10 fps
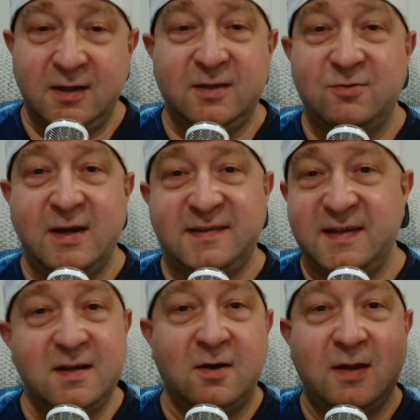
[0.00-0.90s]
It's great
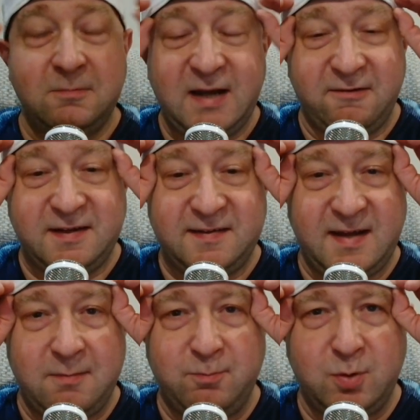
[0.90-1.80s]
seeing all them characters
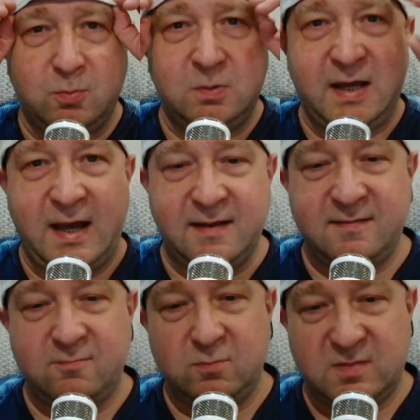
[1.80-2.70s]
again. But we had
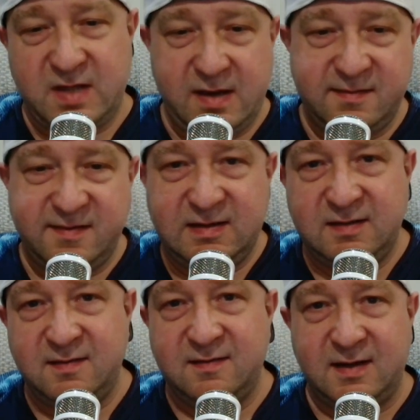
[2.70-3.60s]
10
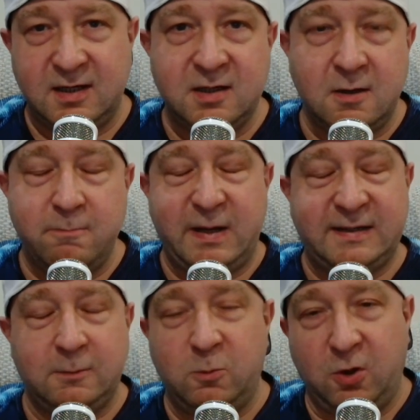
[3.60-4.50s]
seasons I could have gone
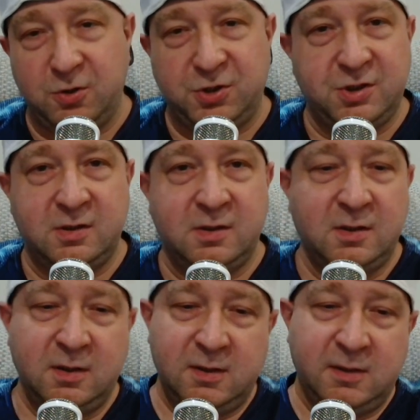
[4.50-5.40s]
back and watched.
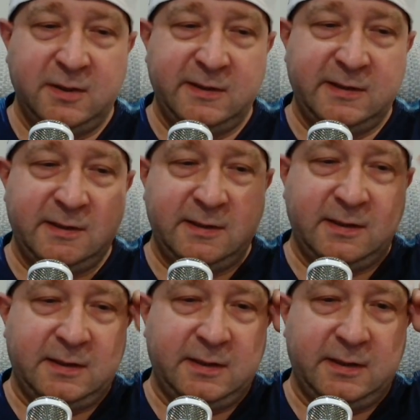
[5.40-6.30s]

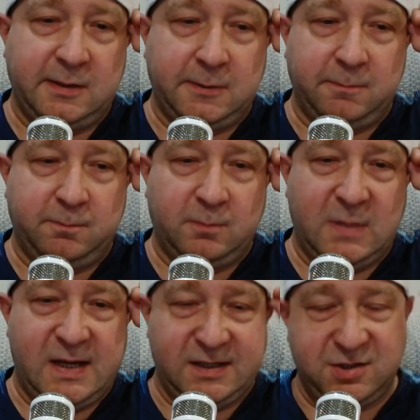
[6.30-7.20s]

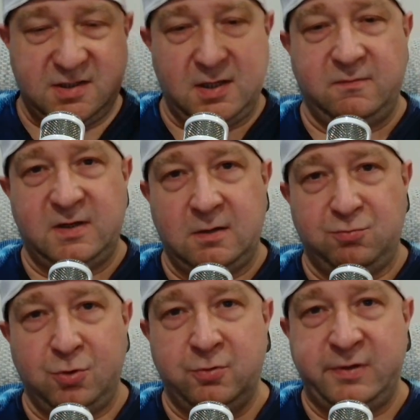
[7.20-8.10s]
I just hope I don't
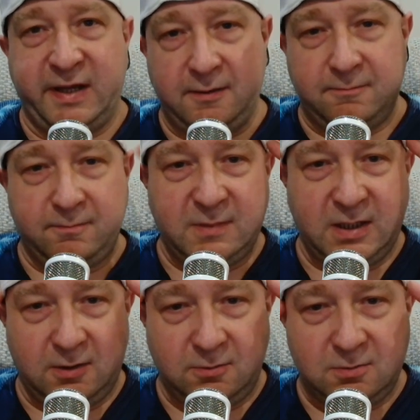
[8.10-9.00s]
ruin it. You
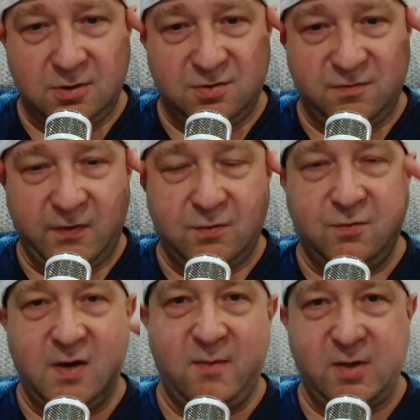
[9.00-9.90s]
know, because
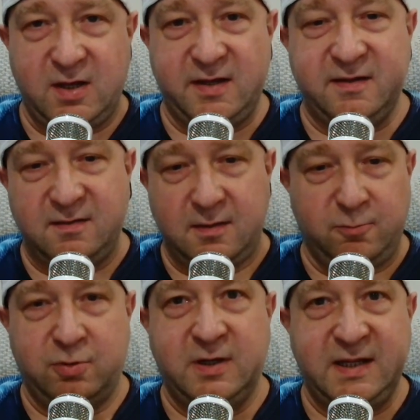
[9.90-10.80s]
Futurama is a
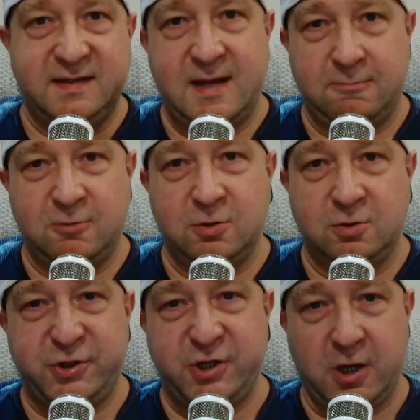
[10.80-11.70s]
pretty damn
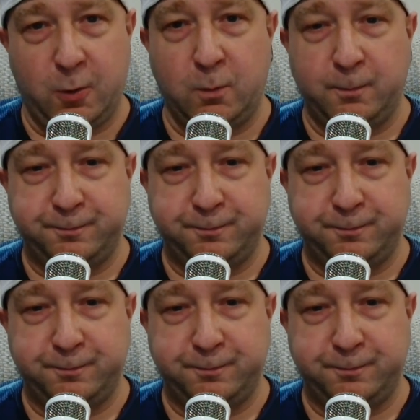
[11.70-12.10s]
good show.